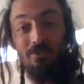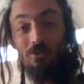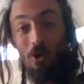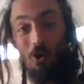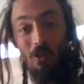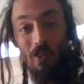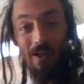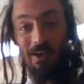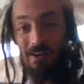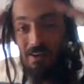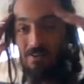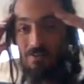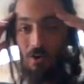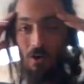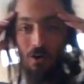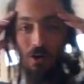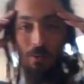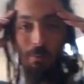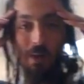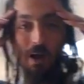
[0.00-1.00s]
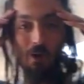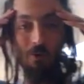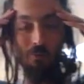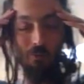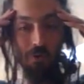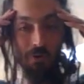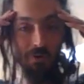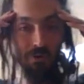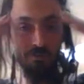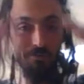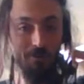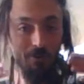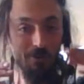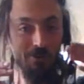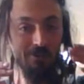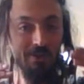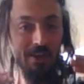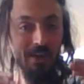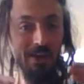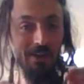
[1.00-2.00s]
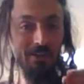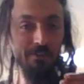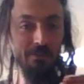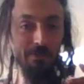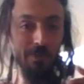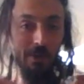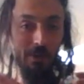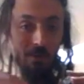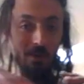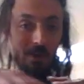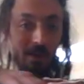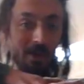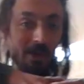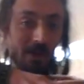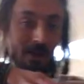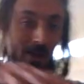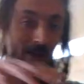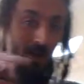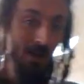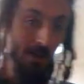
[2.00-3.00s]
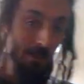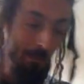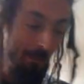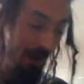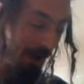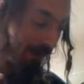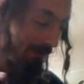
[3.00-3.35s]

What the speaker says: all I can talk about really firsthand is about my